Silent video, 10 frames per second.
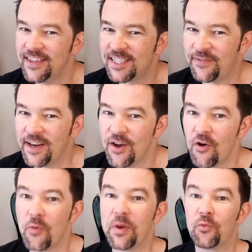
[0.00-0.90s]
this video, it
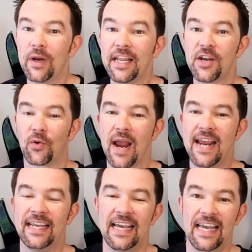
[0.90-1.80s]
would be really
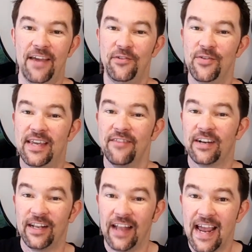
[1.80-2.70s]
great if you give it
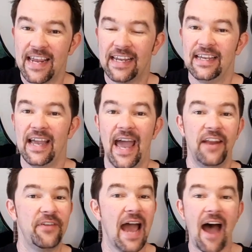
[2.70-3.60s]
a like. And
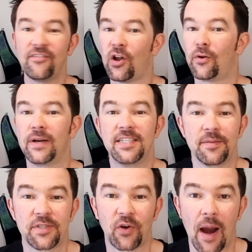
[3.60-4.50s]
if you haven't already
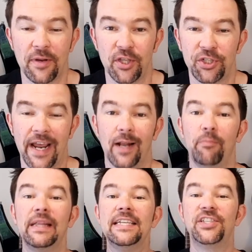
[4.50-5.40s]
subscribed to the channel,
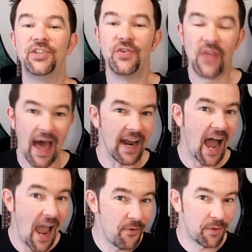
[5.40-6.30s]
please do that.
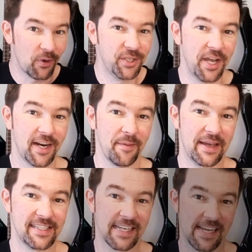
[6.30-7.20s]
I would appreciate it
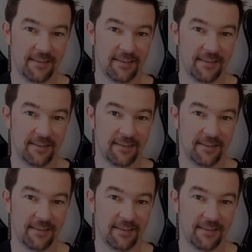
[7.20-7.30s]
immensely.